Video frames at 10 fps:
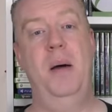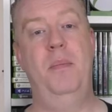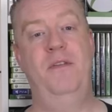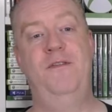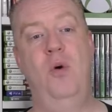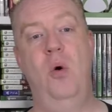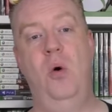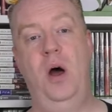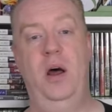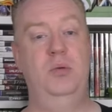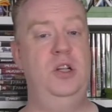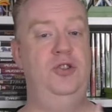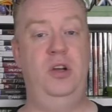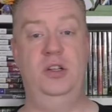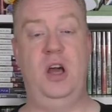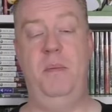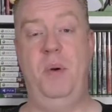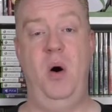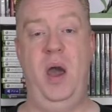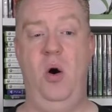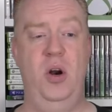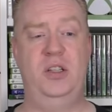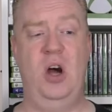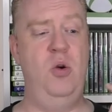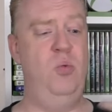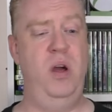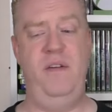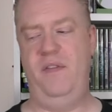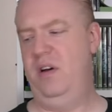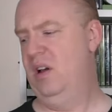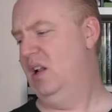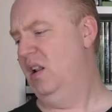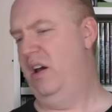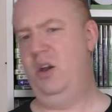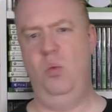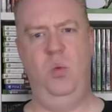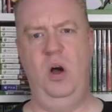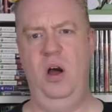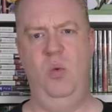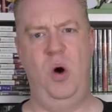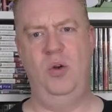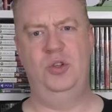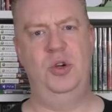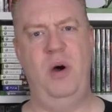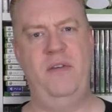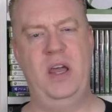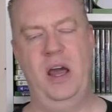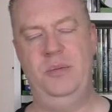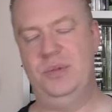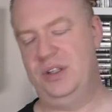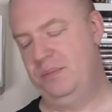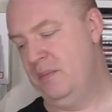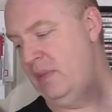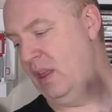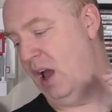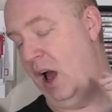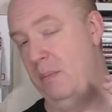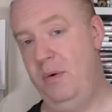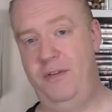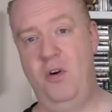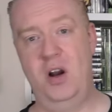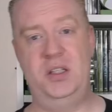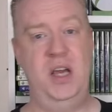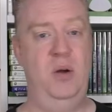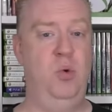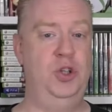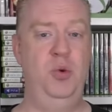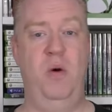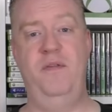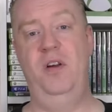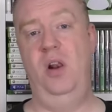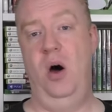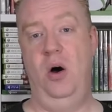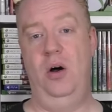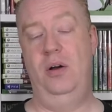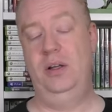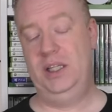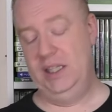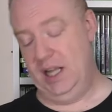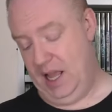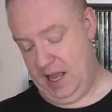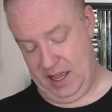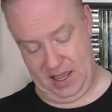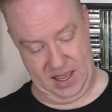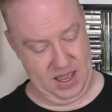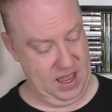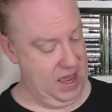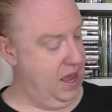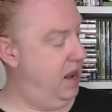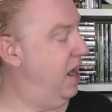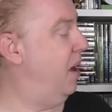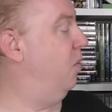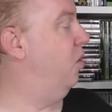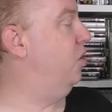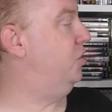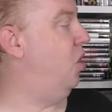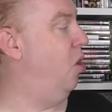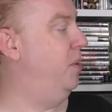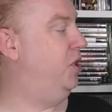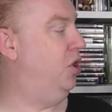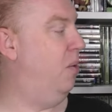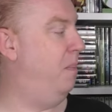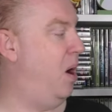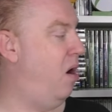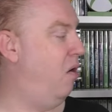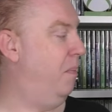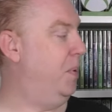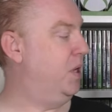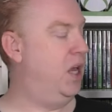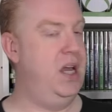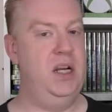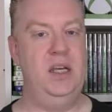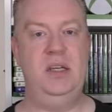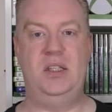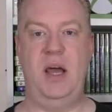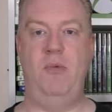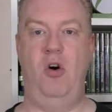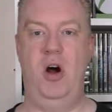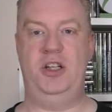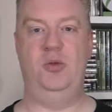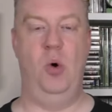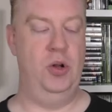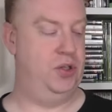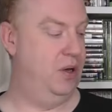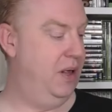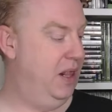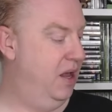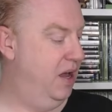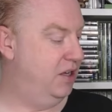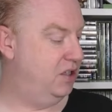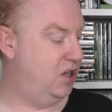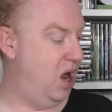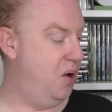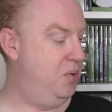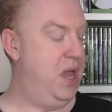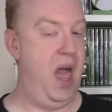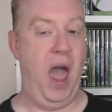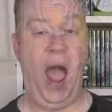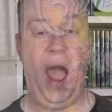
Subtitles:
before, and I was literally just going to buy it on its own with one or two other games before I said, what do you want for the lot? And that was Omichambara Bikini Samurai Squad. So yeah,